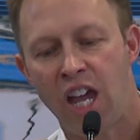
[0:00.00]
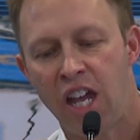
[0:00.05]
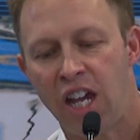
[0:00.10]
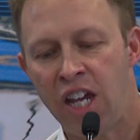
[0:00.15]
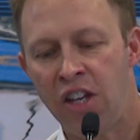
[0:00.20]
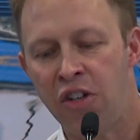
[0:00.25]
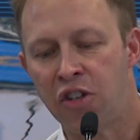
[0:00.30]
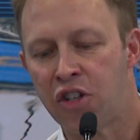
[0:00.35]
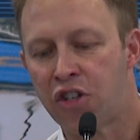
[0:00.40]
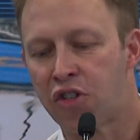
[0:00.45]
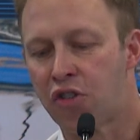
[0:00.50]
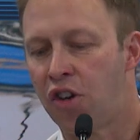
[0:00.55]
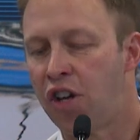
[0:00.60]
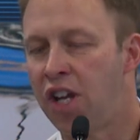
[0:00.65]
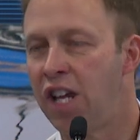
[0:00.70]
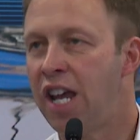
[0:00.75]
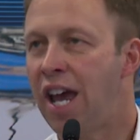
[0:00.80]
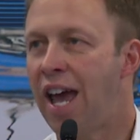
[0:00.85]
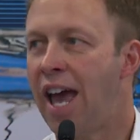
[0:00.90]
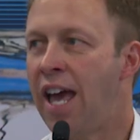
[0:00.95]

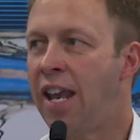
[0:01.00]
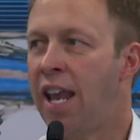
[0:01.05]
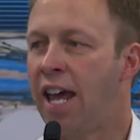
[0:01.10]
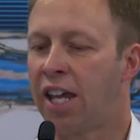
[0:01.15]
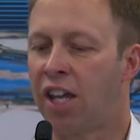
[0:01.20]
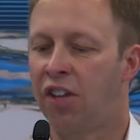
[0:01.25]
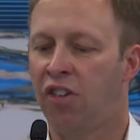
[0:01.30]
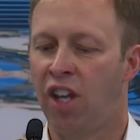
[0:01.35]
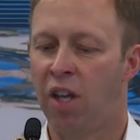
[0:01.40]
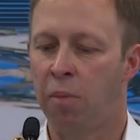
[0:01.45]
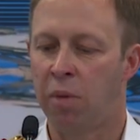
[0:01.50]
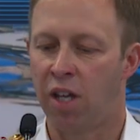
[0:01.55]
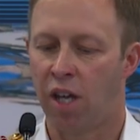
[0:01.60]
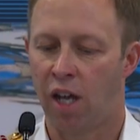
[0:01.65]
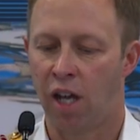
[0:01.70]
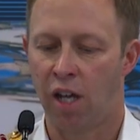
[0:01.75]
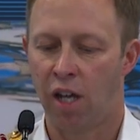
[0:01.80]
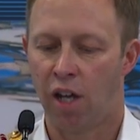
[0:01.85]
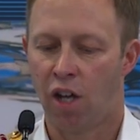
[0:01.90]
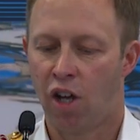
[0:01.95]
industry and
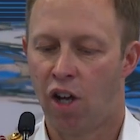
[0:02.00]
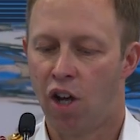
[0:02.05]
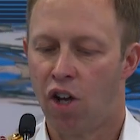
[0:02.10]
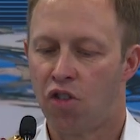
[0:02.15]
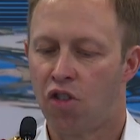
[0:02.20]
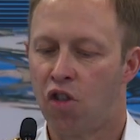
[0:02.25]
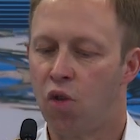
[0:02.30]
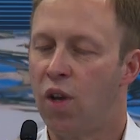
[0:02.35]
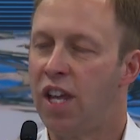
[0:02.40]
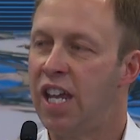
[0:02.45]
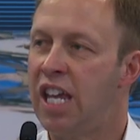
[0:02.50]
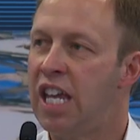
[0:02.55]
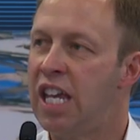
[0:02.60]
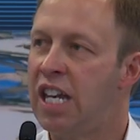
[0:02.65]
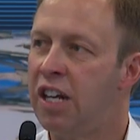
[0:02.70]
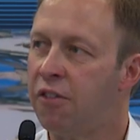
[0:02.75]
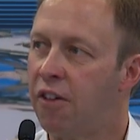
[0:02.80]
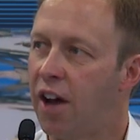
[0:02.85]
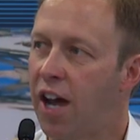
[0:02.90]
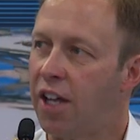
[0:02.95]
academia to
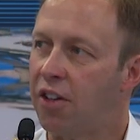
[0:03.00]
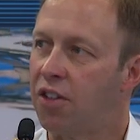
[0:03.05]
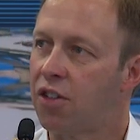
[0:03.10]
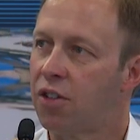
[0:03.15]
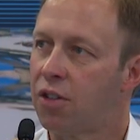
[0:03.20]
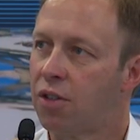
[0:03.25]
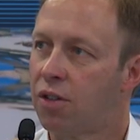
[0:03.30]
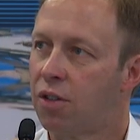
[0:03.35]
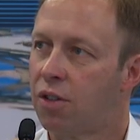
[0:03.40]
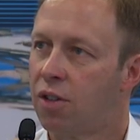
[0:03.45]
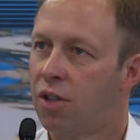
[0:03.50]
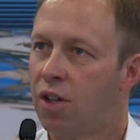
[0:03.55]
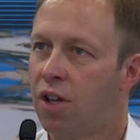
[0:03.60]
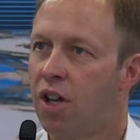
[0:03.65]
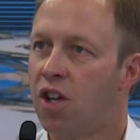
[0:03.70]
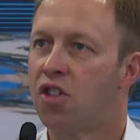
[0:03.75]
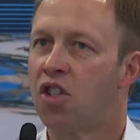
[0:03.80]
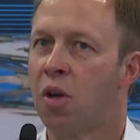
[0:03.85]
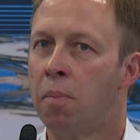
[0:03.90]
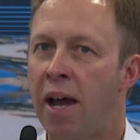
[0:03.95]
innovate,
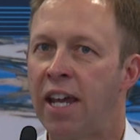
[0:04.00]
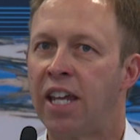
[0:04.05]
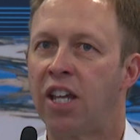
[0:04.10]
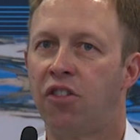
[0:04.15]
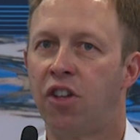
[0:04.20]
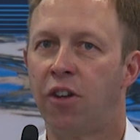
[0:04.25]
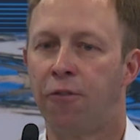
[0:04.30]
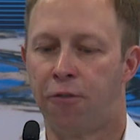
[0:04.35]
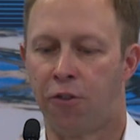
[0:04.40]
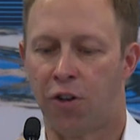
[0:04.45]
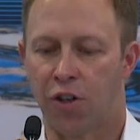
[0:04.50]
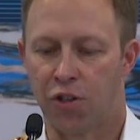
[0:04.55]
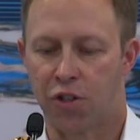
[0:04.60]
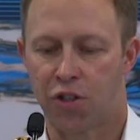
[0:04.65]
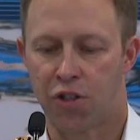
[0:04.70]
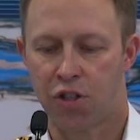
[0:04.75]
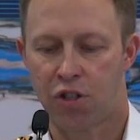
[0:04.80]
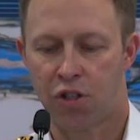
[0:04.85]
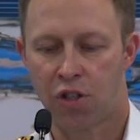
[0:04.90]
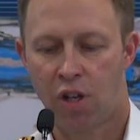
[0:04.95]
to make a
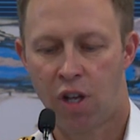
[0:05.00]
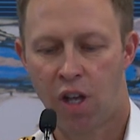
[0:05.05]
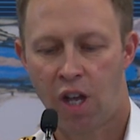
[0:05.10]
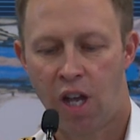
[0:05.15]
difference.